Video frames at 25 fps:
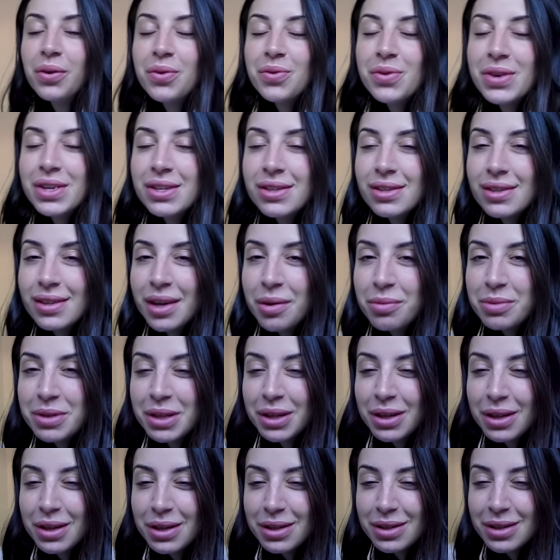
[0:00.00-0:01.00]
We
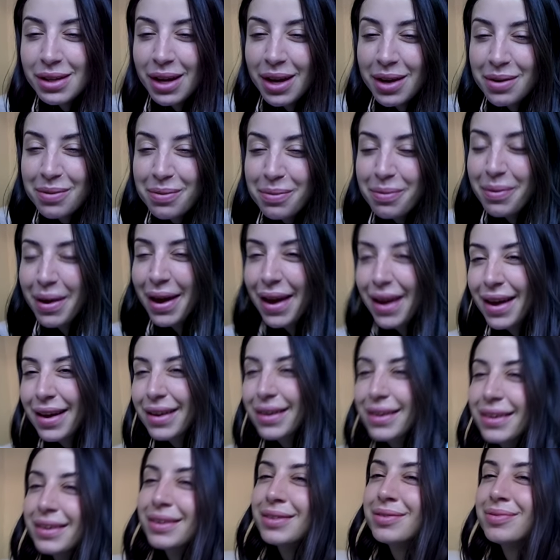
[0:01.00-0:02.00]
slept in the same
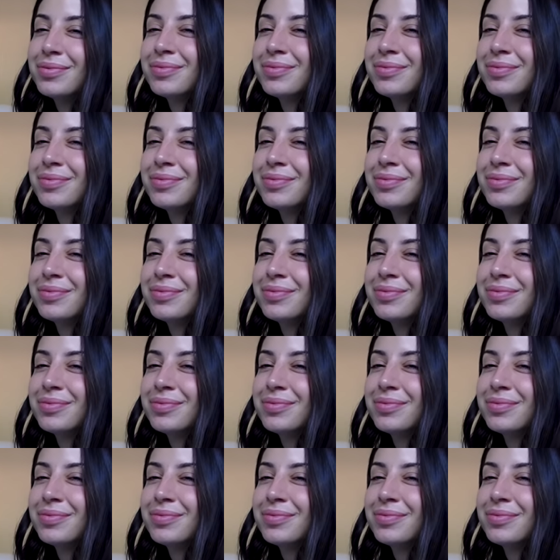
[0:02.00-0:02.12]
bed.